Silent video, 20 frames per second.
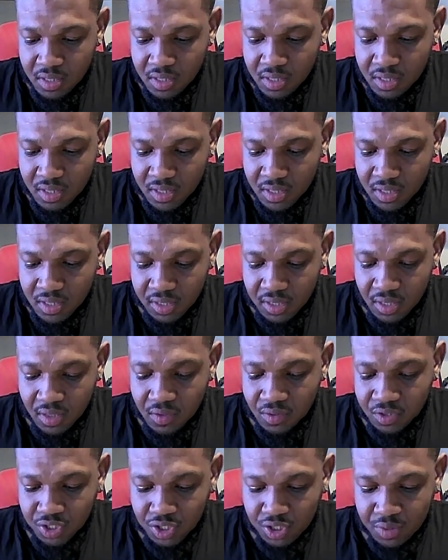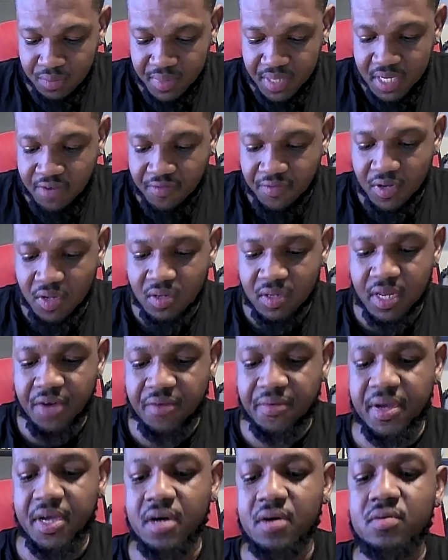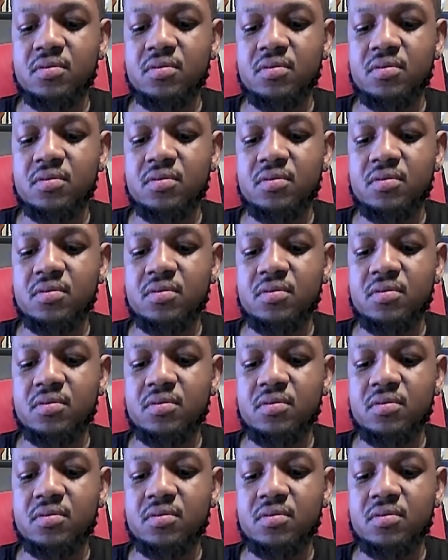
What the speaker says: Let's go. Shouldn't be difficult. There we go.